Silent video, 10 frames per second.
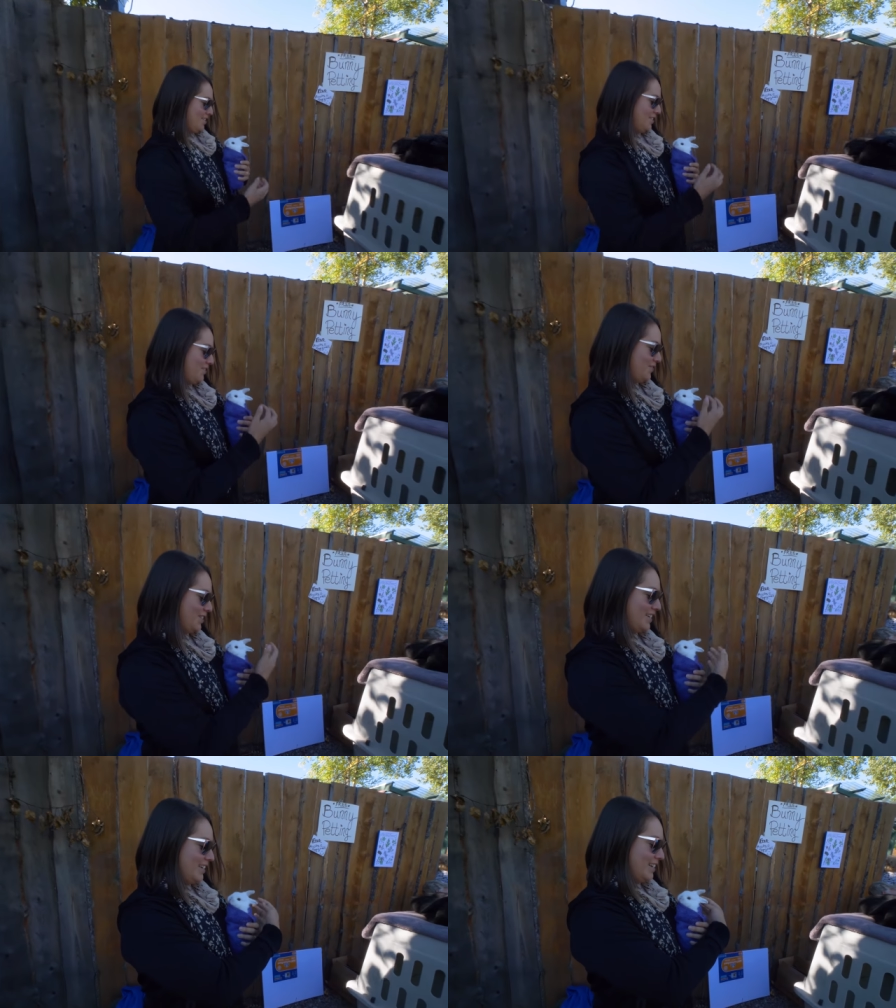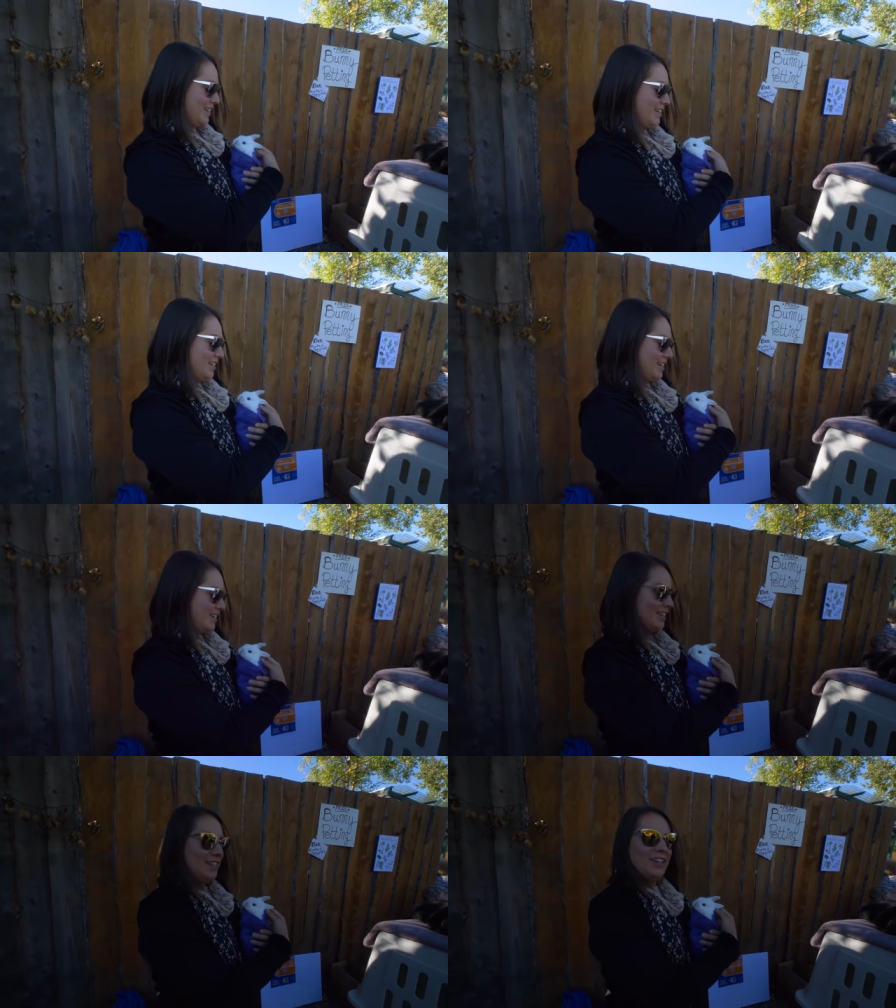Oh my
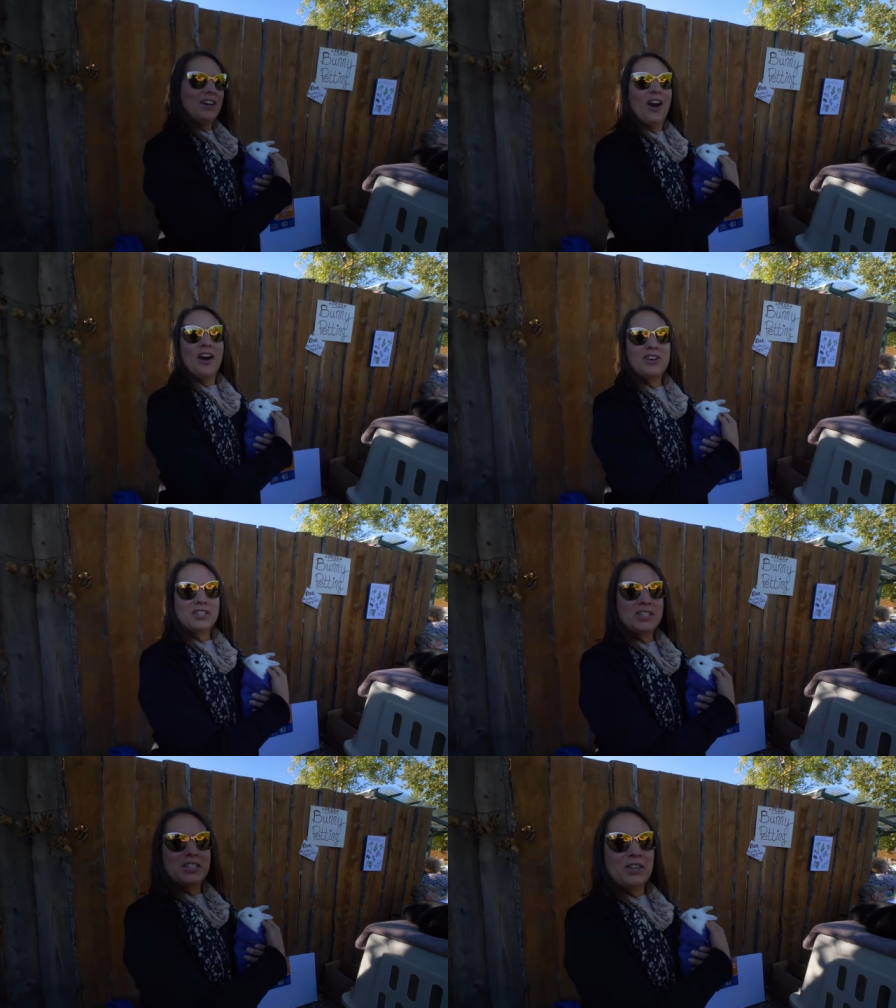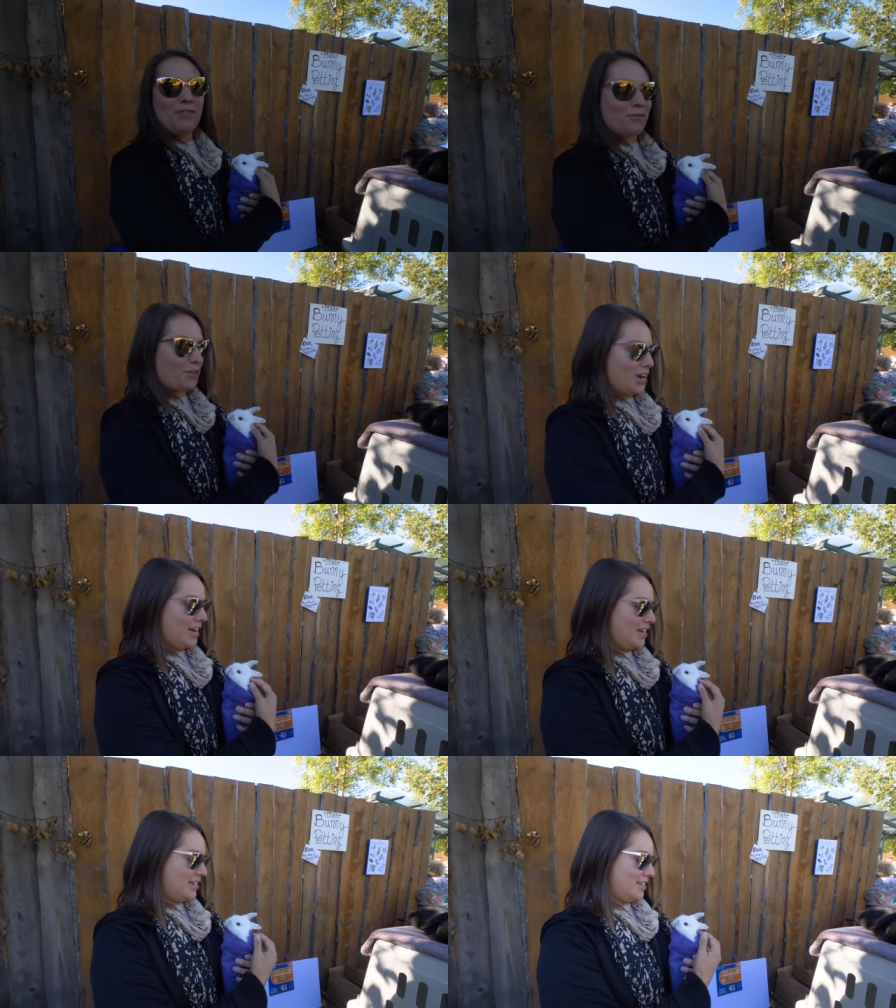god. Oh, it's his new
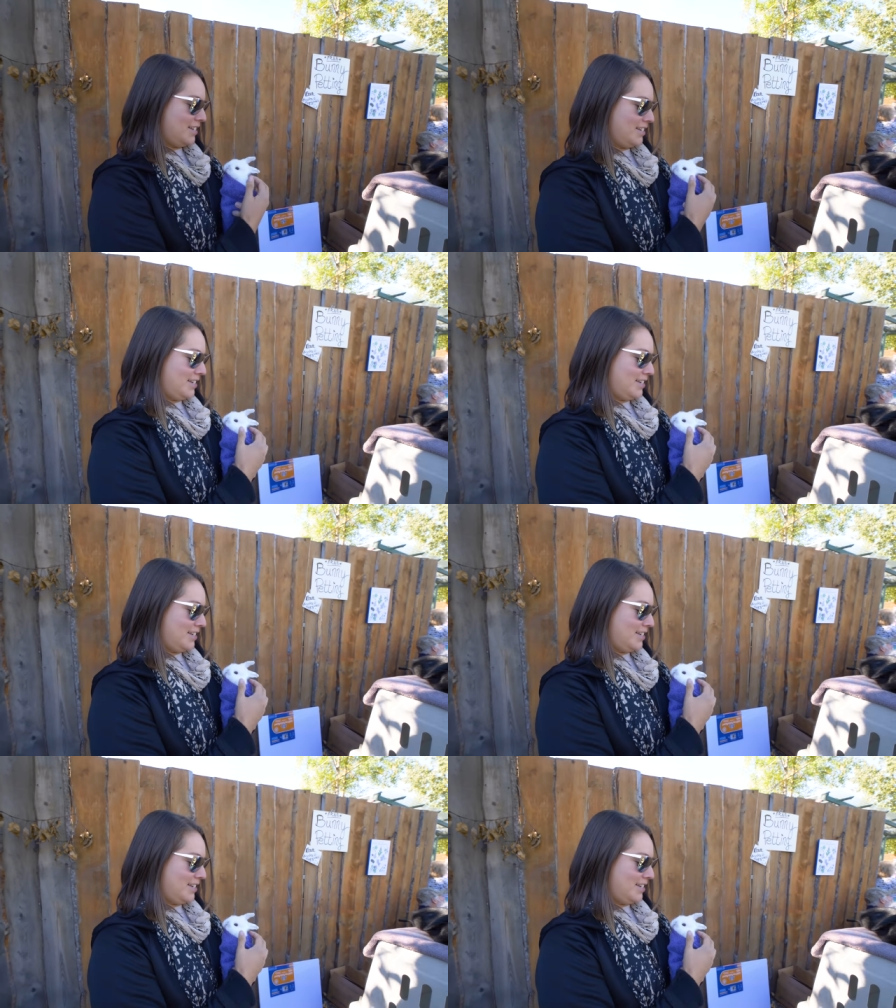friend.